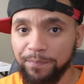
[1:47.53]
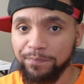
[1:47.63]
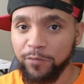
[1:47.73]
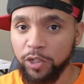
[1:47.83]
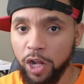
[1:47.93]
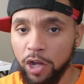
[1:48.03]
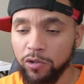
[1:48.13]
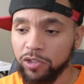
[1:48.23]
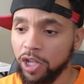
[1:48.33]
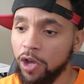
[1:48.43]
You know,
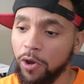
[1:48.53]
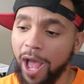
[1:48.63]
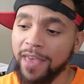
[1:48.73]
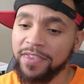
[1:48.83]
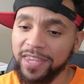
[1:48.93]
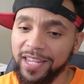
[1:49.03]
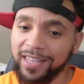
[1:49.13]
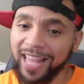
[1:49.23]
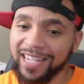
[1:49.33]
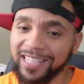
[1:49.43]
so I think
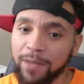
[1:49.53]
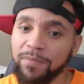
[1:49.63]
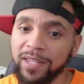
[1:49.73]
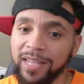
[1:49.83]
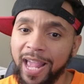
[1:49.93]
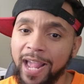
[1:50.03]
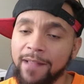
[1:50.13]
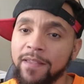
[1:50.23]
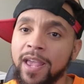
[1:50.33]
that's something that